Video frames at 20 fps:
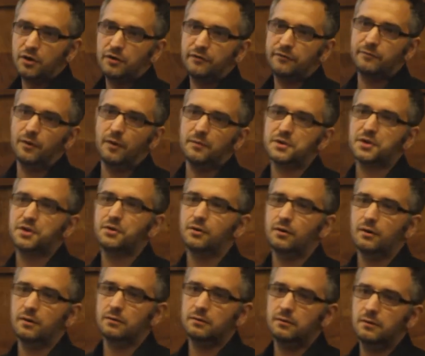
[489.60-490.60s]
Brunker from
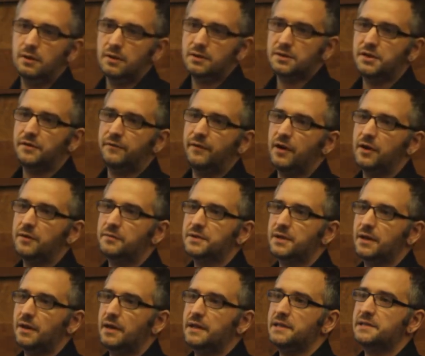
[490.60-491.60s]
Opticore has
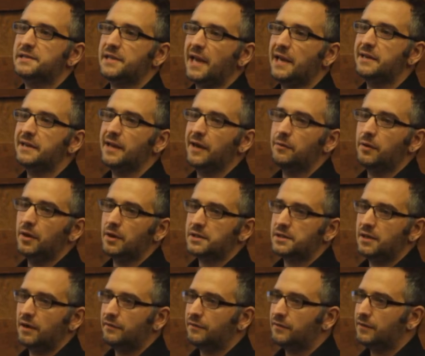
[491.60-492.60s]
developed his SANE
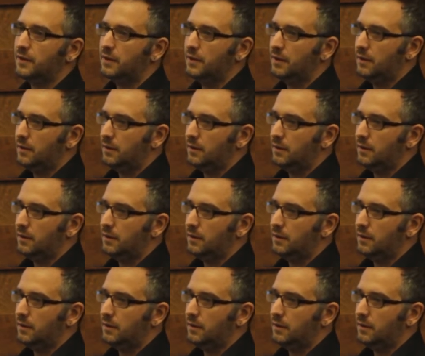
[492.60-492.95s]
network stuff,